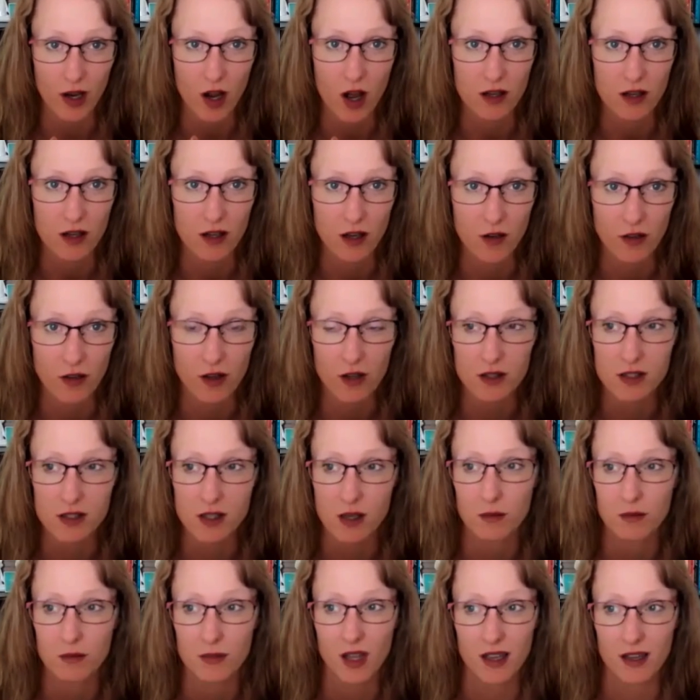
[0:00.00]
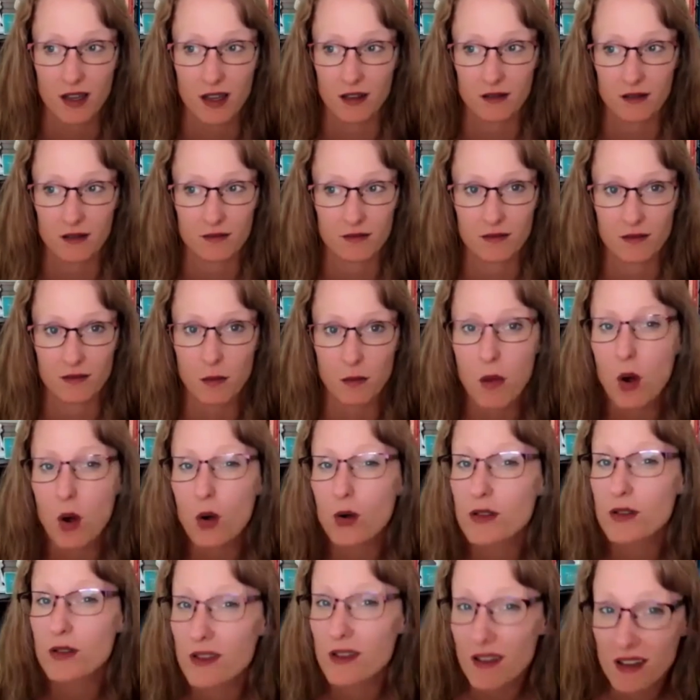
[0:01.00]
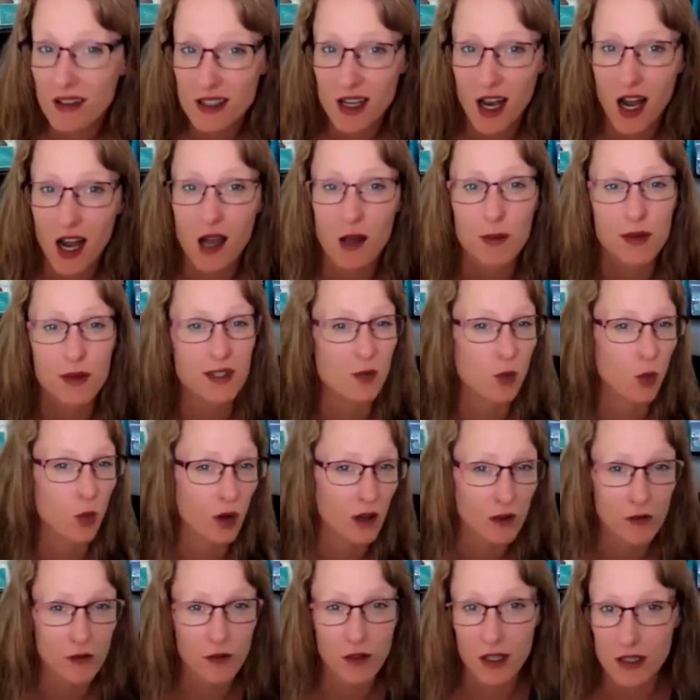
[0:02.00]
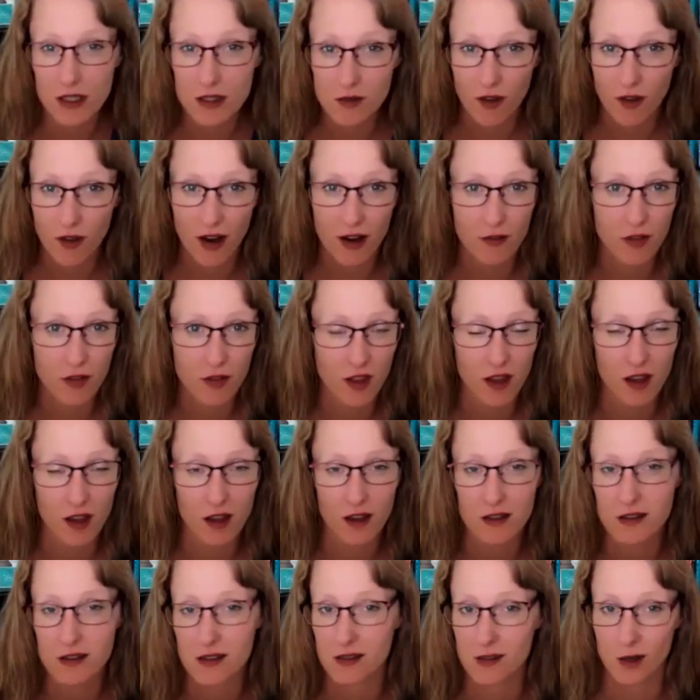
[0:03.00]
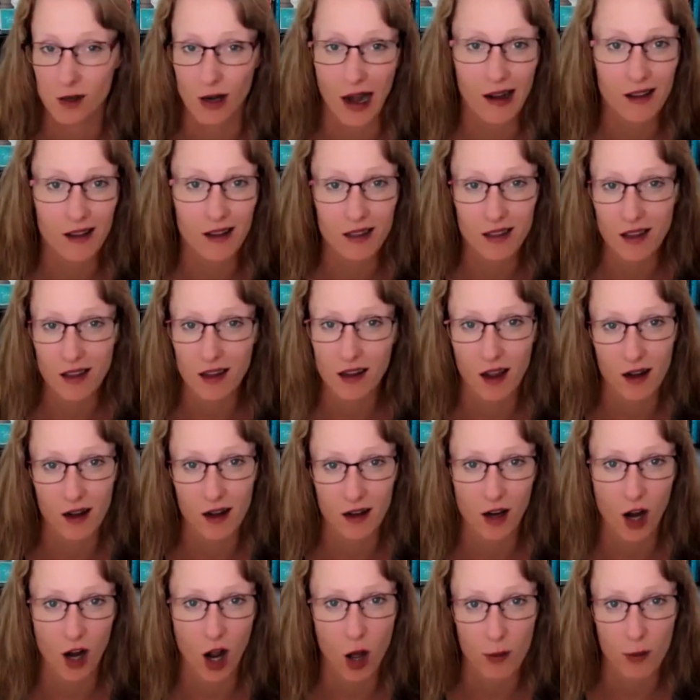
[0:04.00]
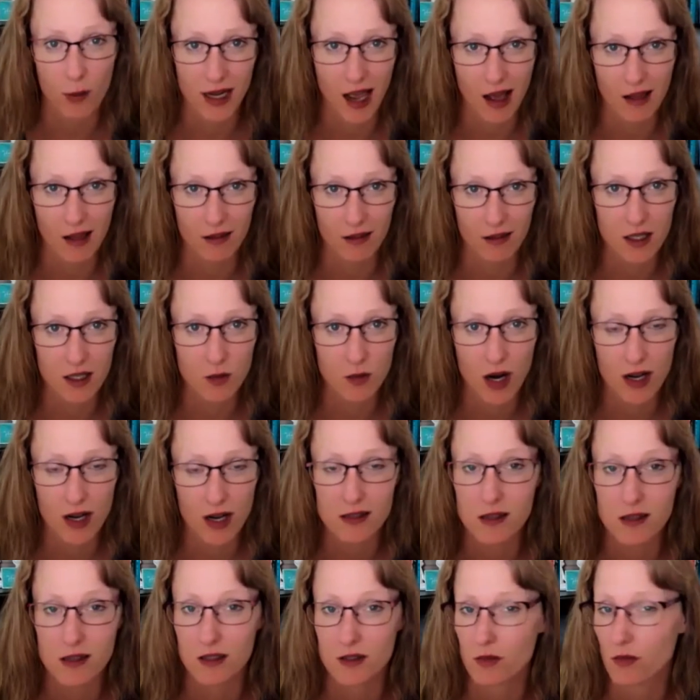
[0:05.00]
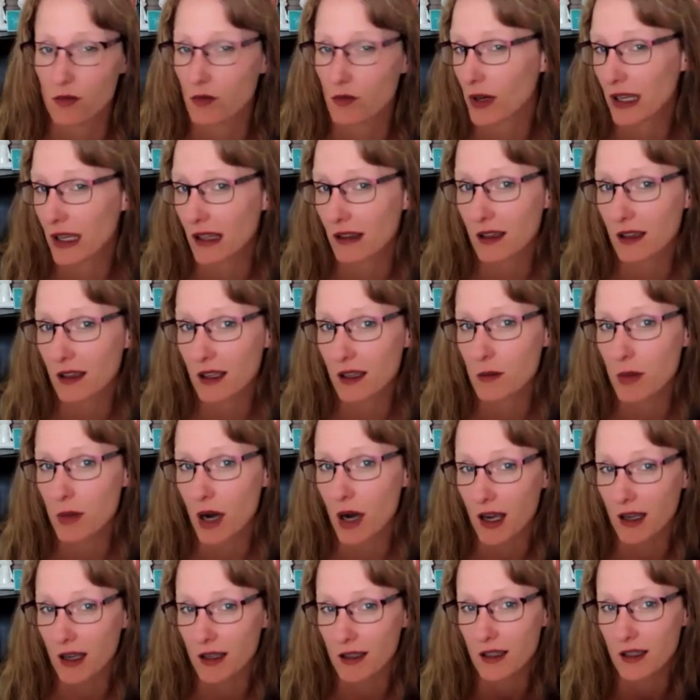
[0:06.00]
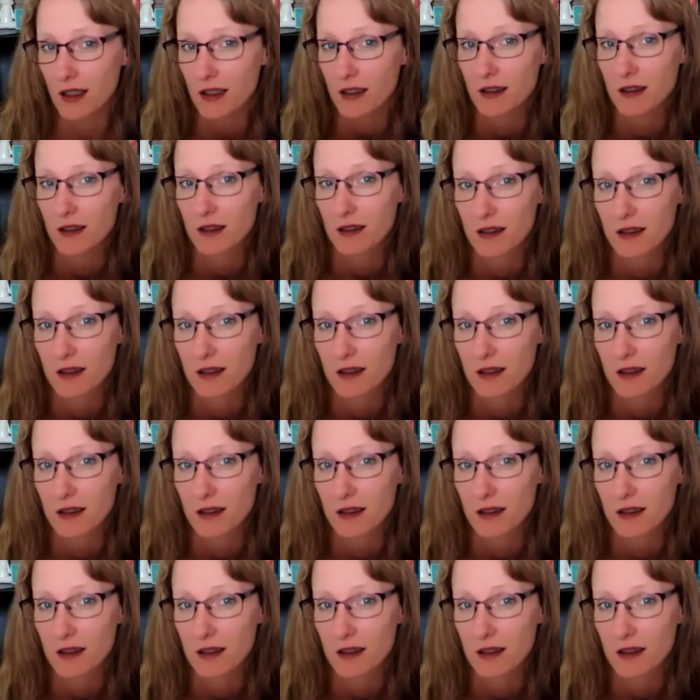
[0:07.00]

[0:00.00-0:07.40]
on are there some like most of the time it's one of these five things is there anything kind of commonality wise that's really behind it